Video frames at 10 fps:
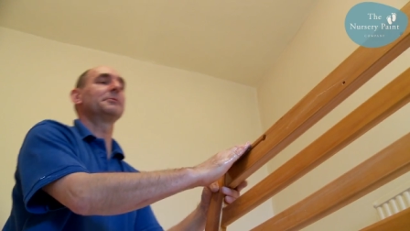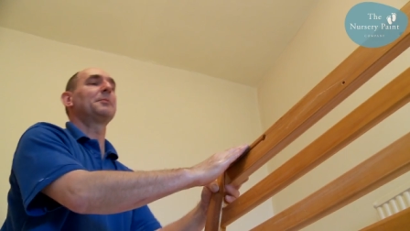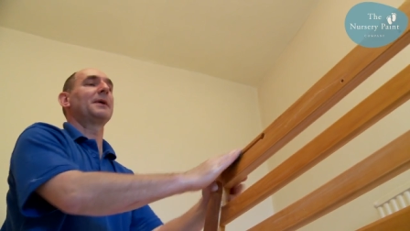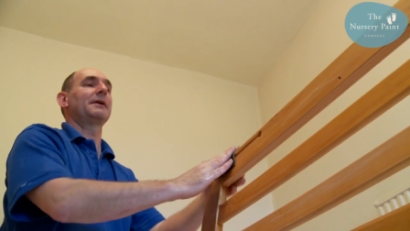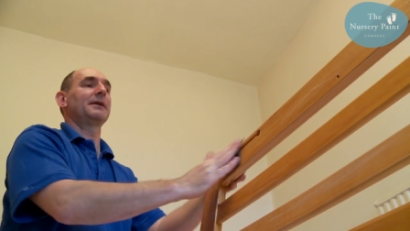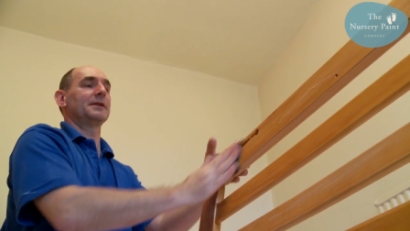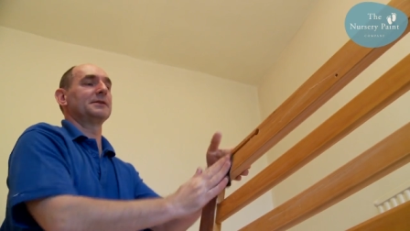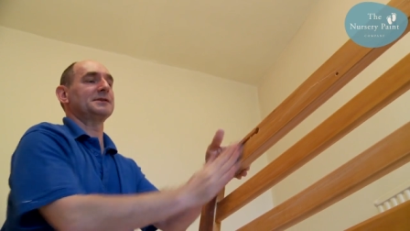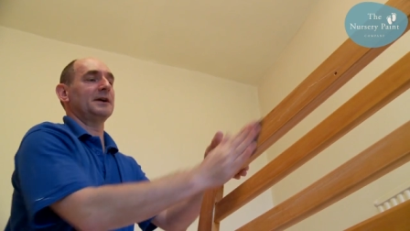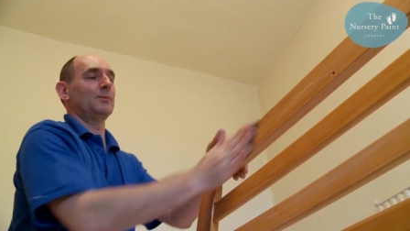going to prepare it in
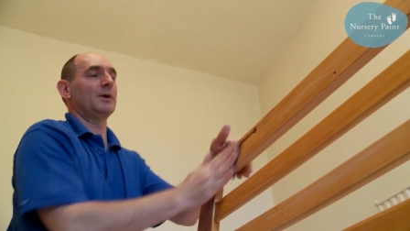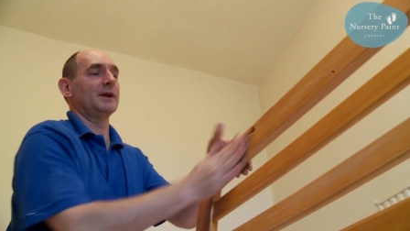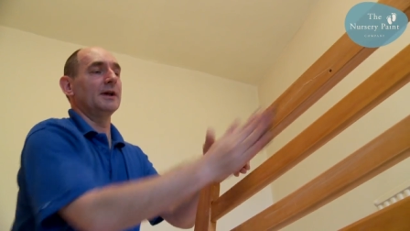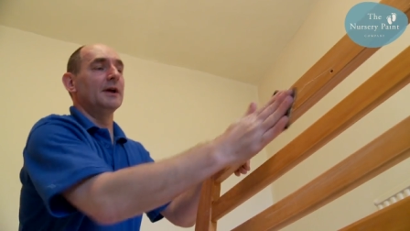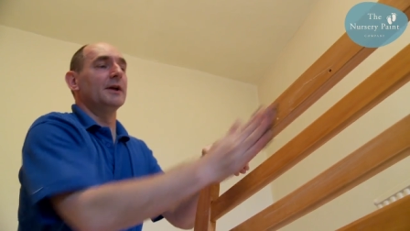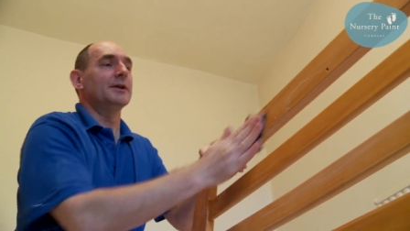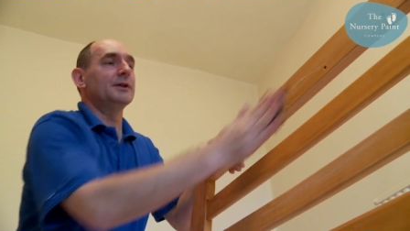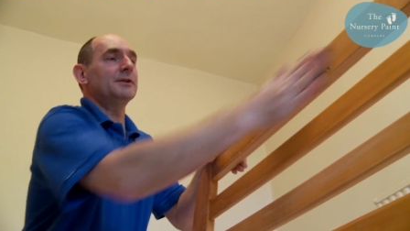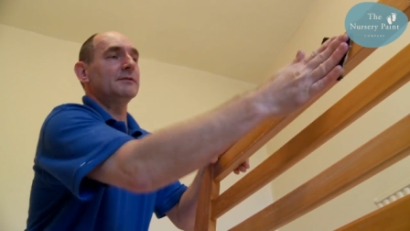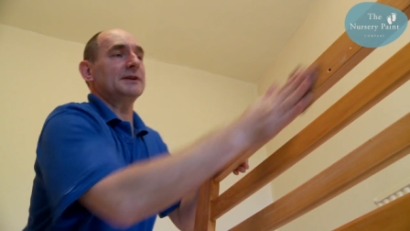the same way.
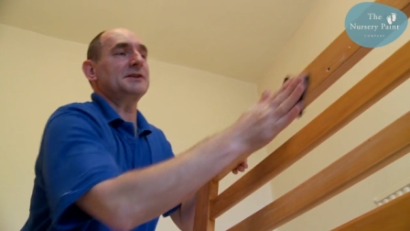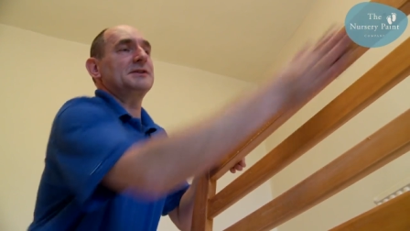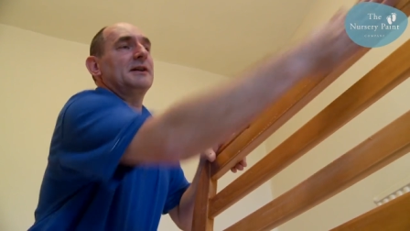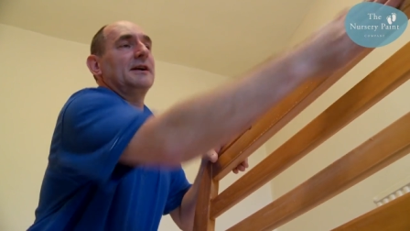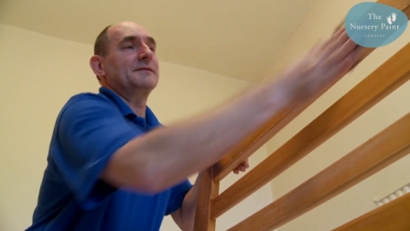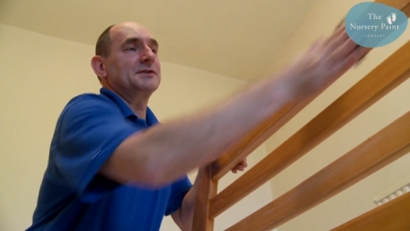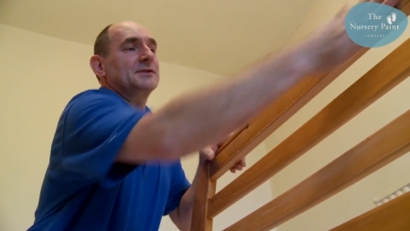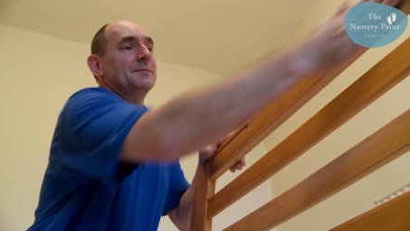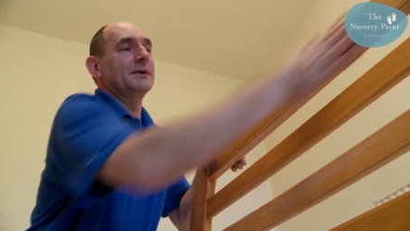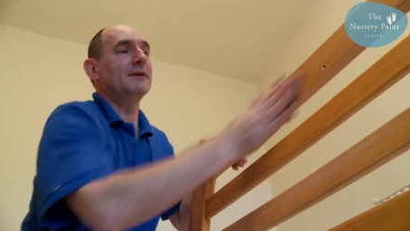You don't necessarily have to
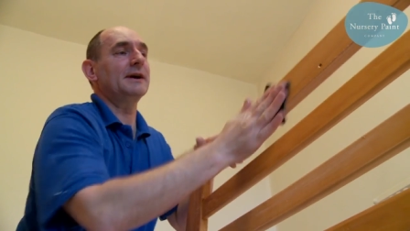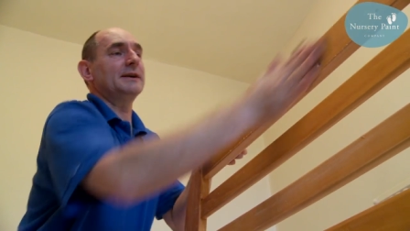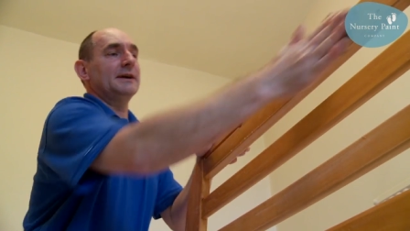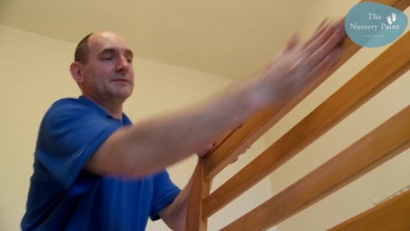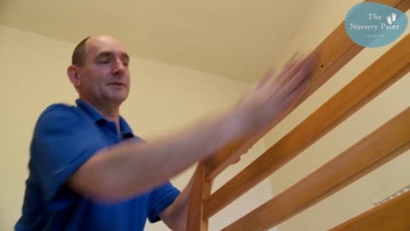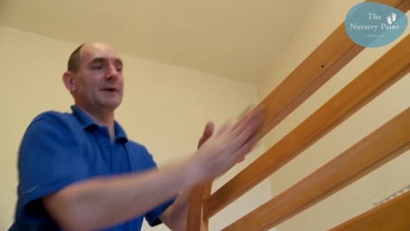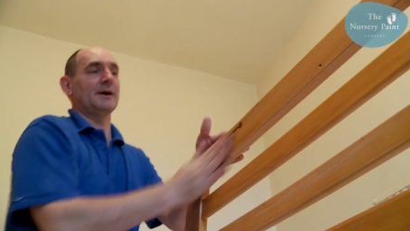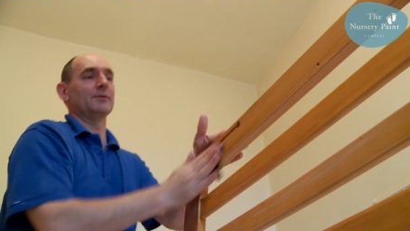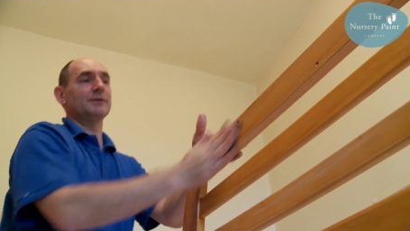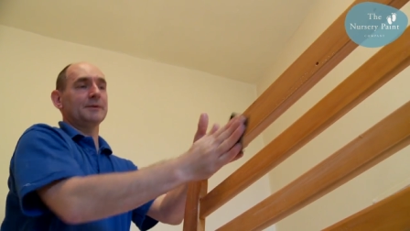strip it right down to the
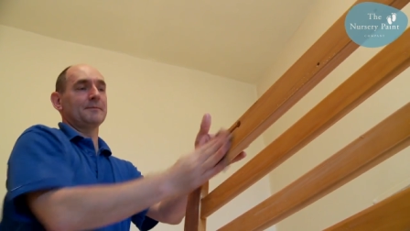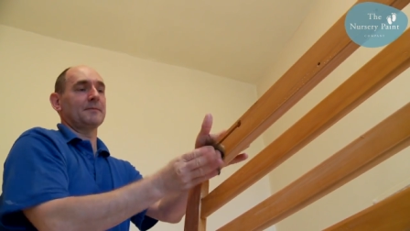bare wood.